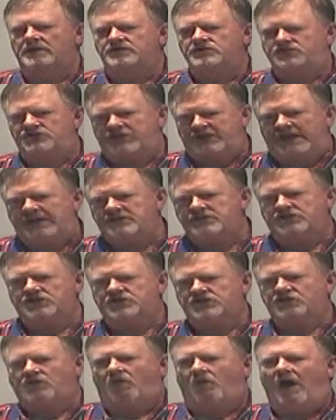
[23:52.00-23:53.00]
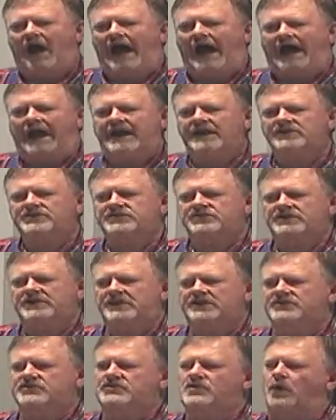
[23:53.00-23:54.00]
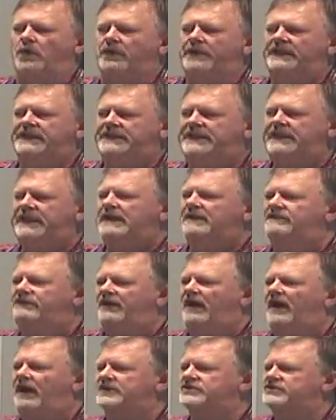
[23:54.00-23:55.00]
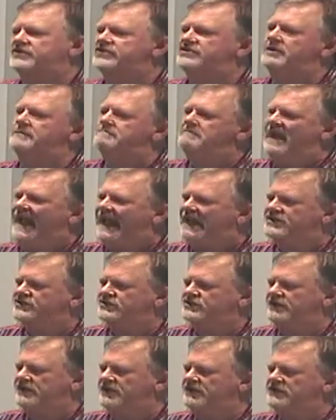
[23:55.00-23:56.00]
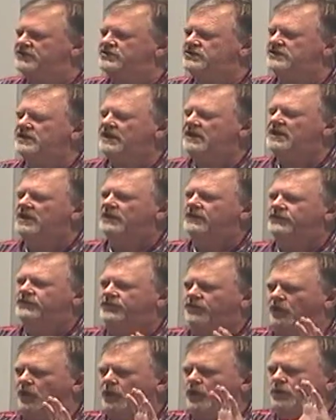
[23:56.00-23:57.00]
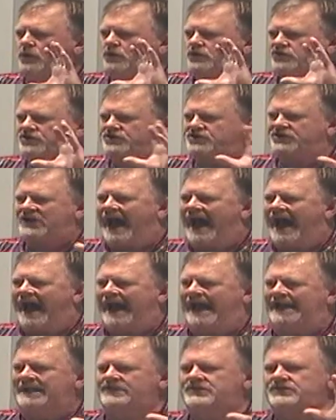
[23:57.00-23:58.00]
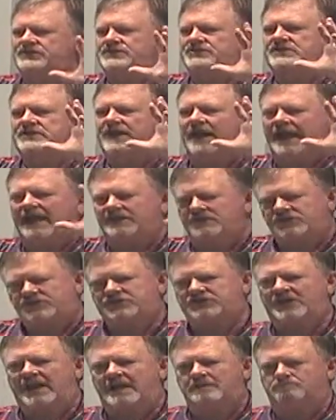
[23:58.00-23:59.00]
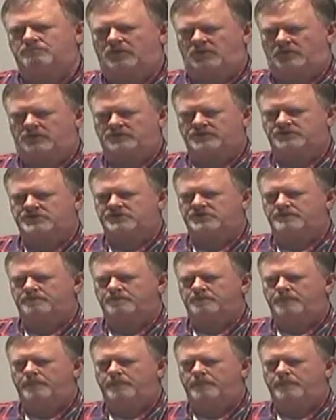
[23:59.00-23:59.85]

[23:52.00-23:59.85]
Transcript: Jesus Christ is going to give us the message through signs and symbols.